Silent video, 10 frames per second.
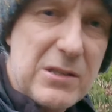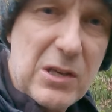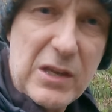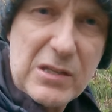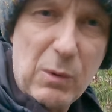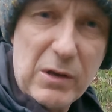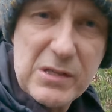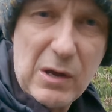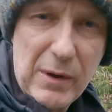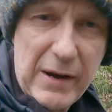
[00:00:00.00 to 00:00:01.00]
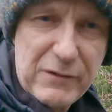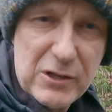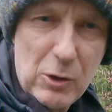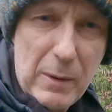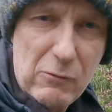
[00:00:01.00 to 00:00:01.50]
to this one, so I'm going to have
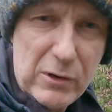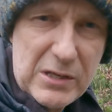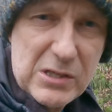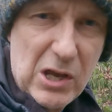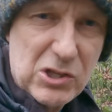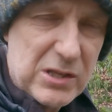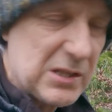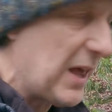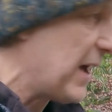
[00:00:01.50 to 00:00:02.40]
to do a bit of research into